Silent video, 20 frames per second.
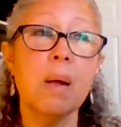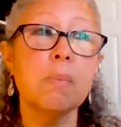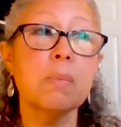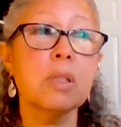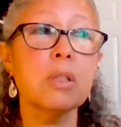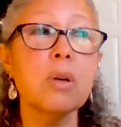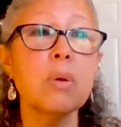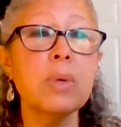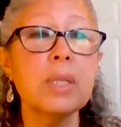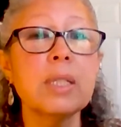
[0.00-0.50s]

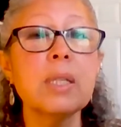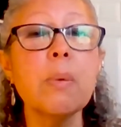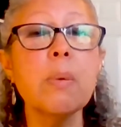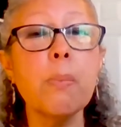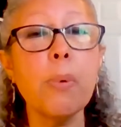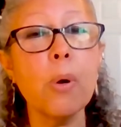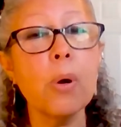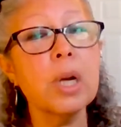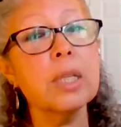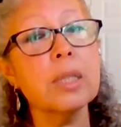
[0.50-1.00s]
So it's
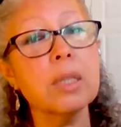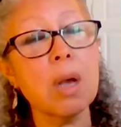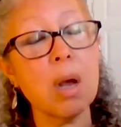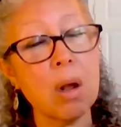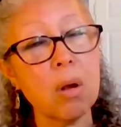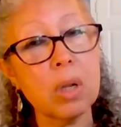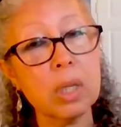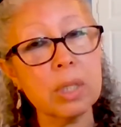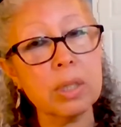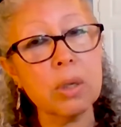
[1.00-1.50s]
important to
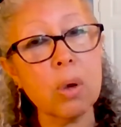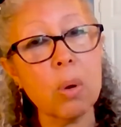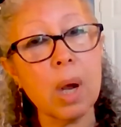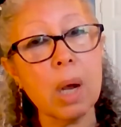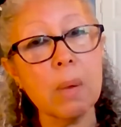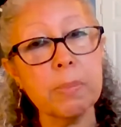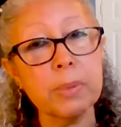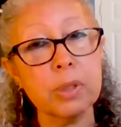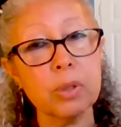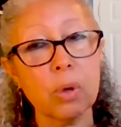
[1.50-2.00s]
also
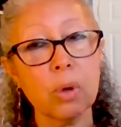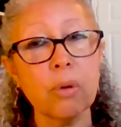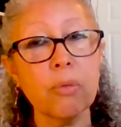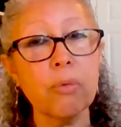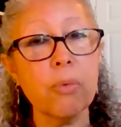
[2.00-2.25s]
observe